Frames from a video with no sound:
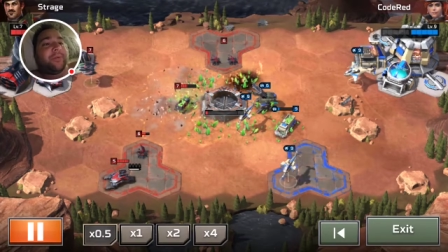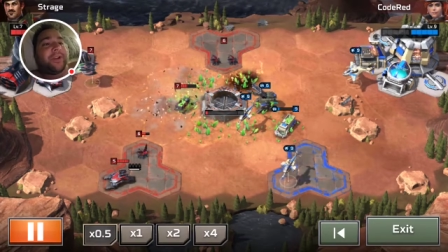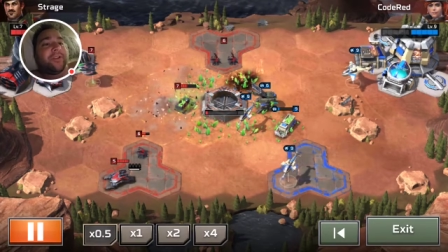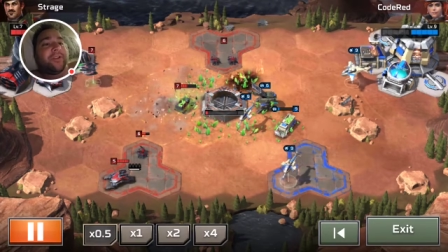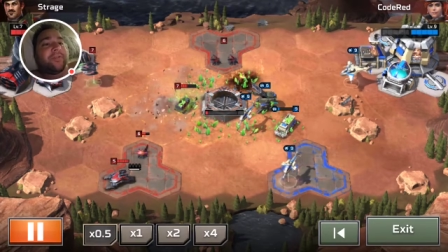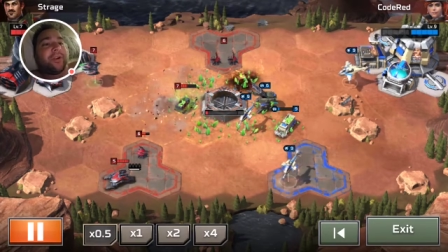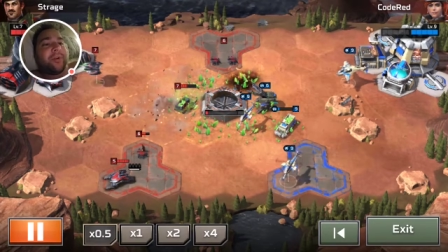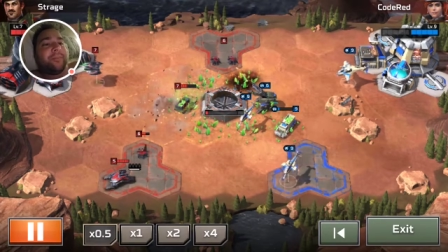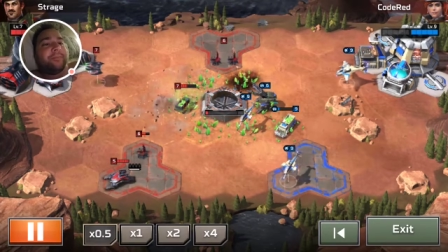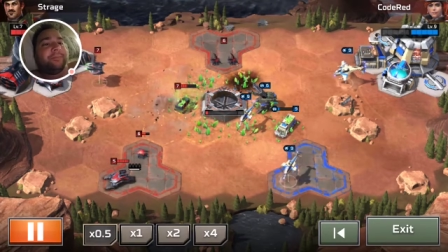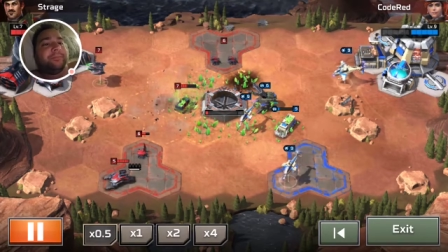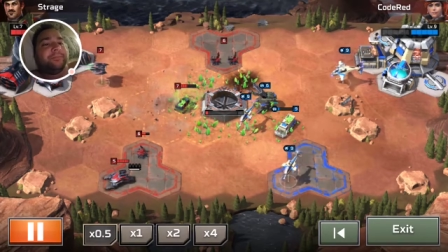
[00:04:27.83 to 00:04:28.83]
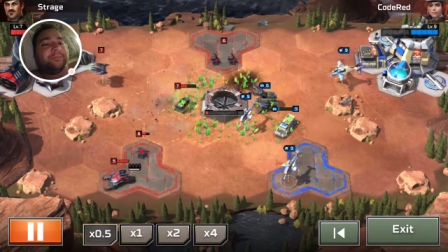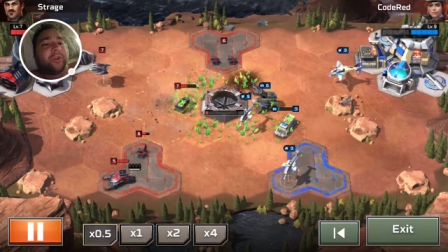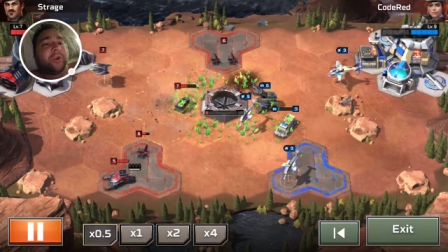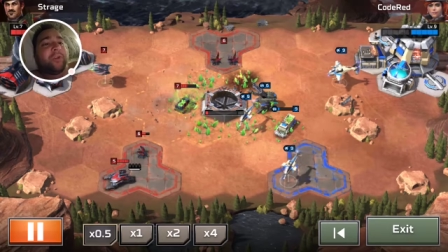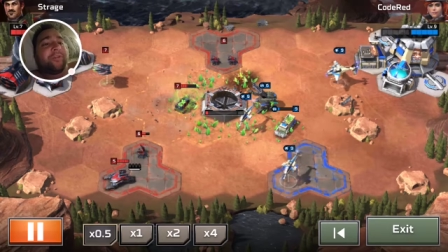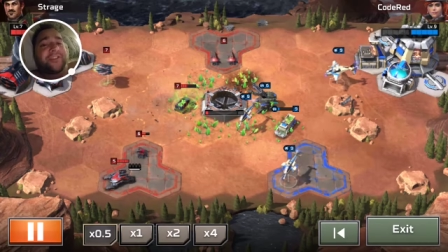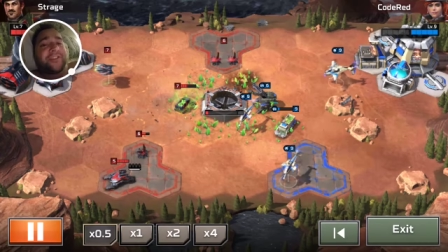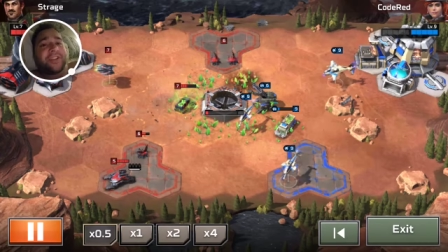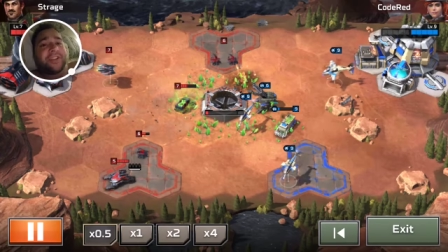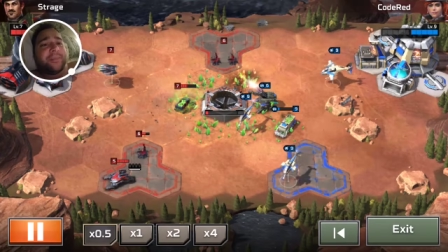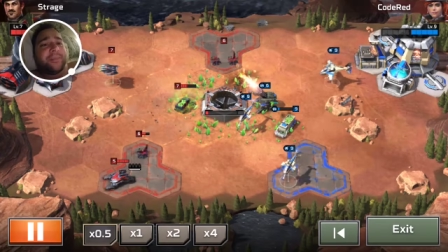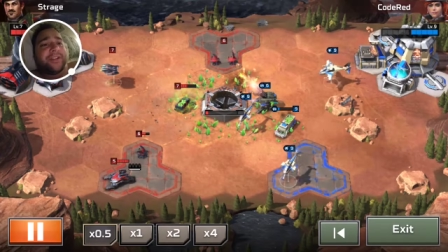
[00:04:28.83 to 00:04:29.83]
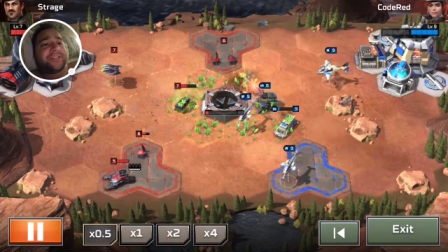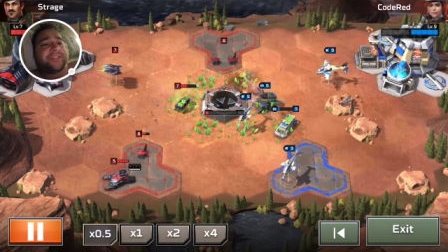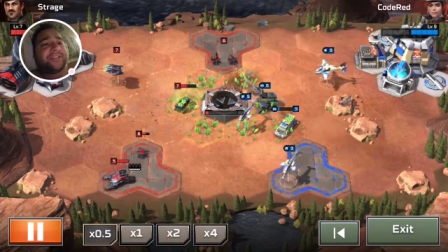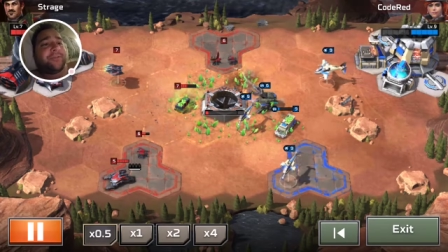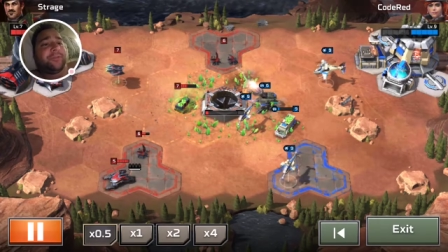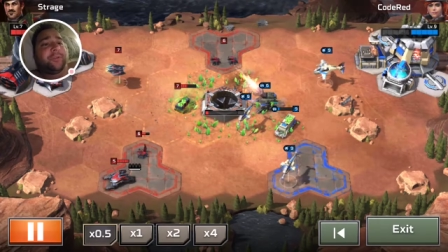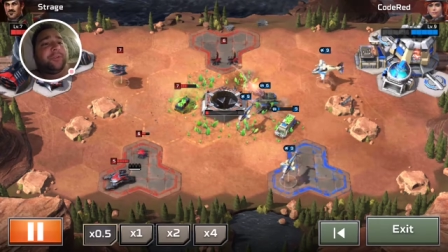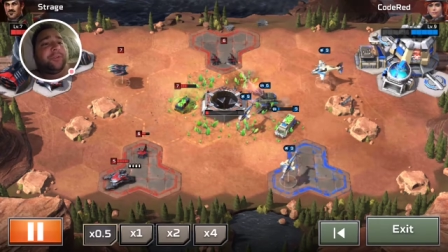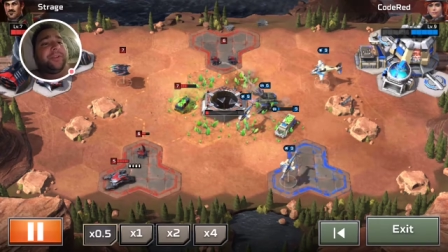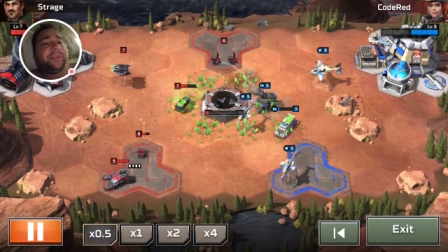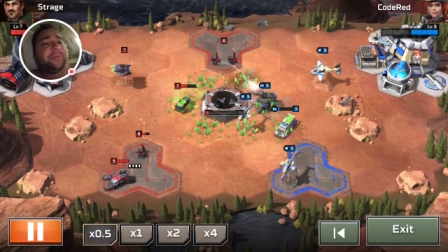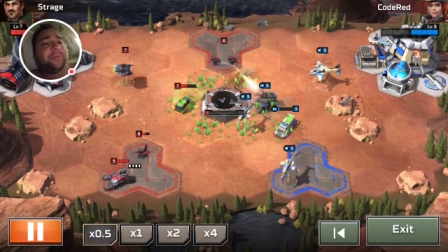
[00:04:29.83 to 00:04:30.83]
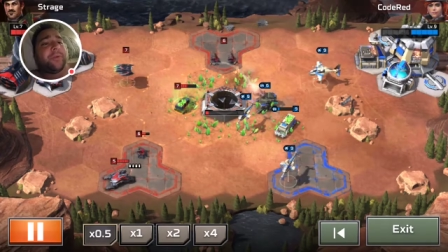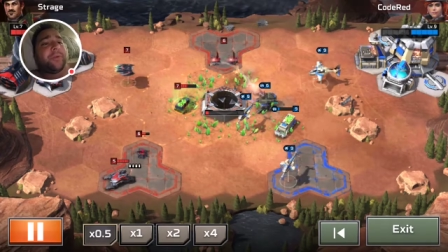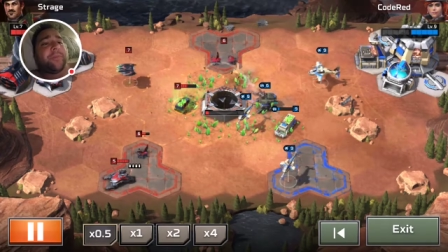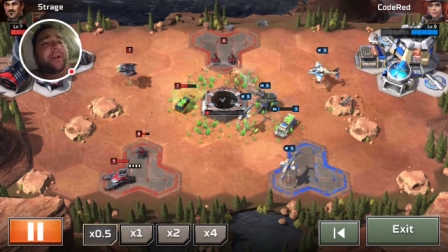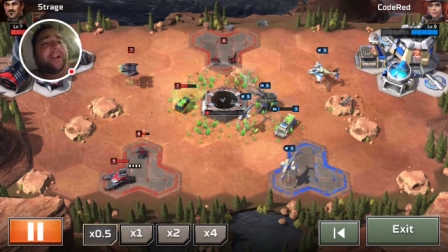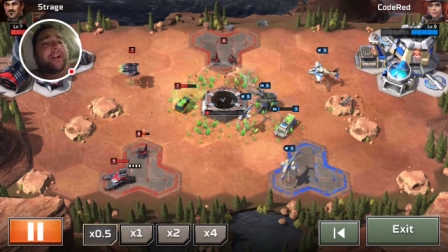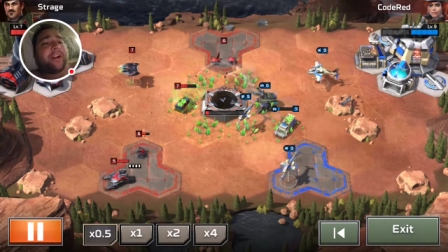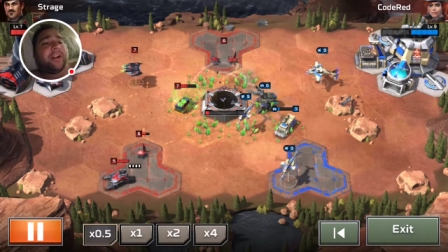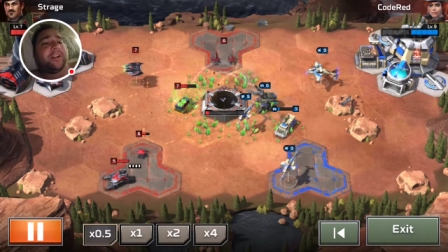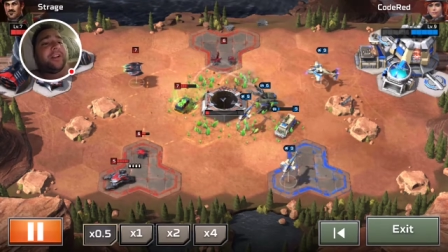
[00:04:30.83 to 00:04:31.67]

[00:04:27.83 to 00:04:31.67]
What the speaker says: from over the centerpiece, full 2 pieces away, my